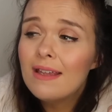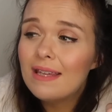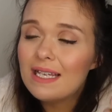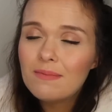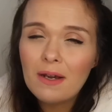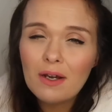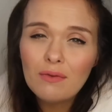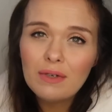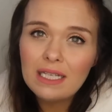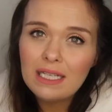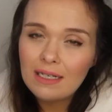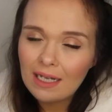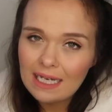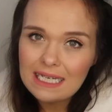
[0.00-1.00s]
they smell
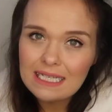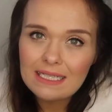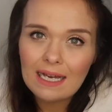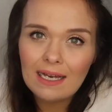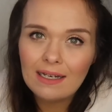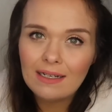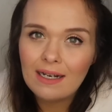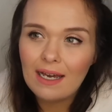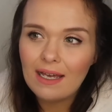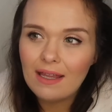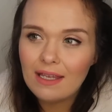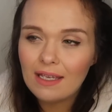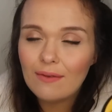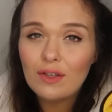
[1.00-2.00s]
really nice, and I
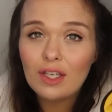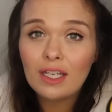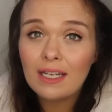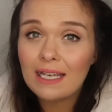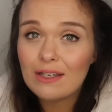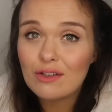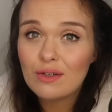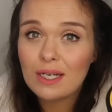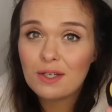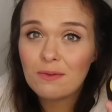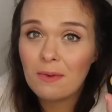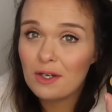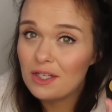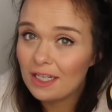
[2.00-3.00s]
think if you're going to get
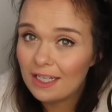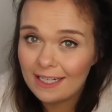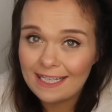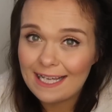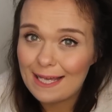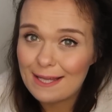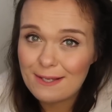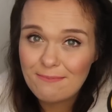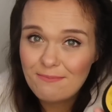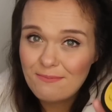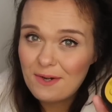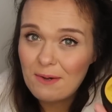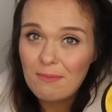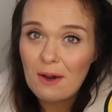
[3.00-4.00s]
stretch marks, you're going to get
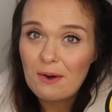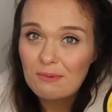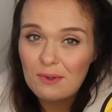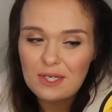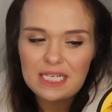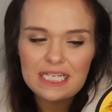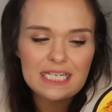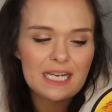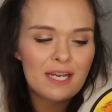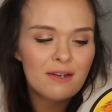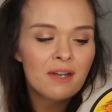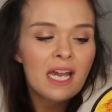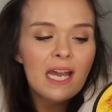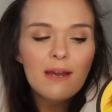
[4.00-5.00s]
them no matter what you
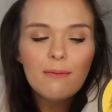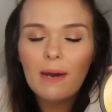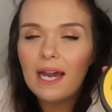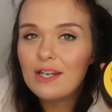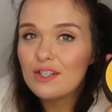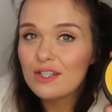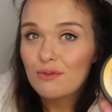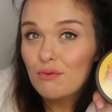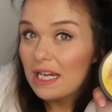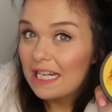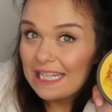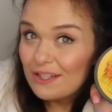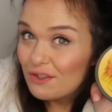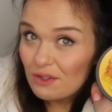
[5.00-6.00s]
do, but I just
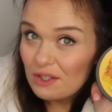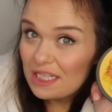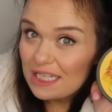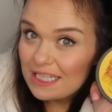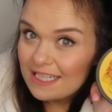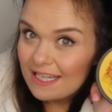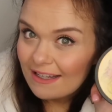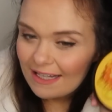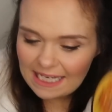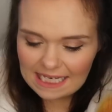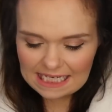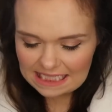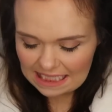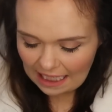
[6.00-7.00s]
really enjoy using
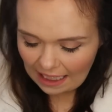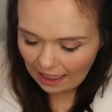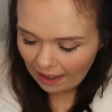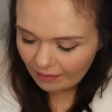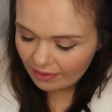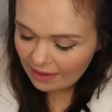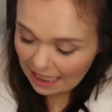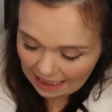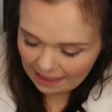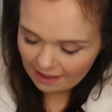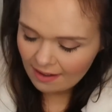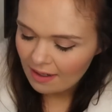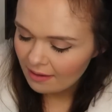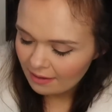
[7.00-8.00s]
these. And
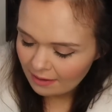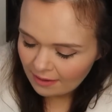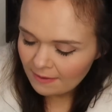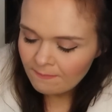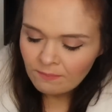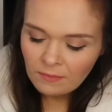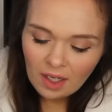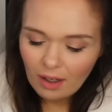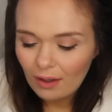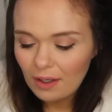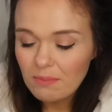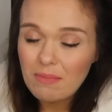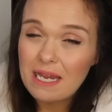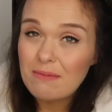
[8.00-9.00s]
then
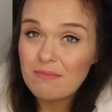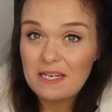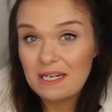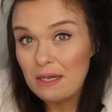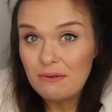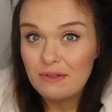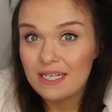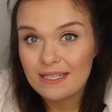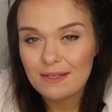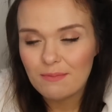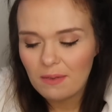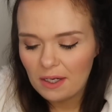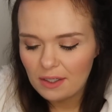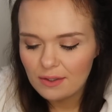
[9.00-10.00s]
on a baby note, I
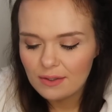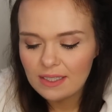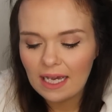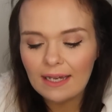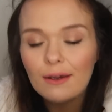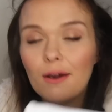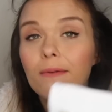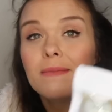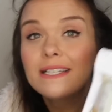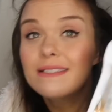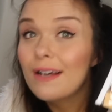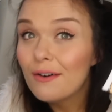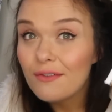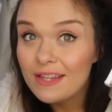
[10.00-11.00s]
suppose, I got
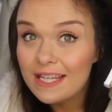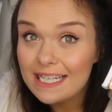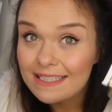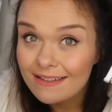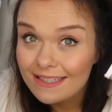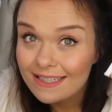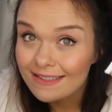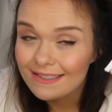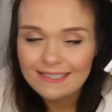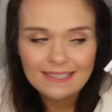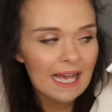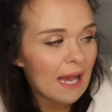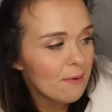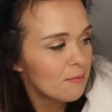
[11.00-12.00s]
myself this little
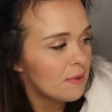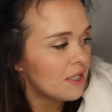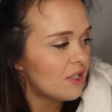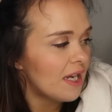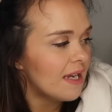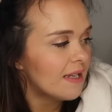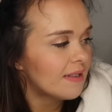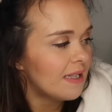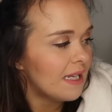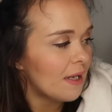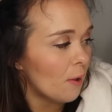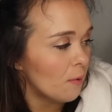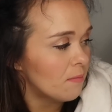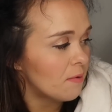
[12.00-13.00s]
set, which is
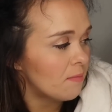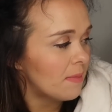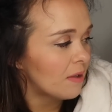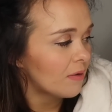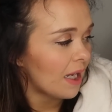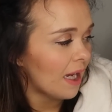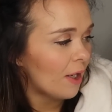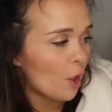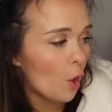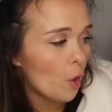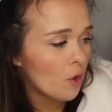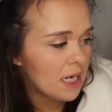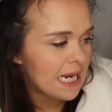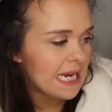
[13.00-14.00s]
the almond milk and
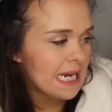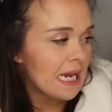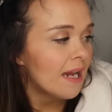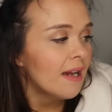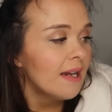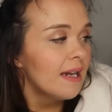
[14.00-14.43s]
honey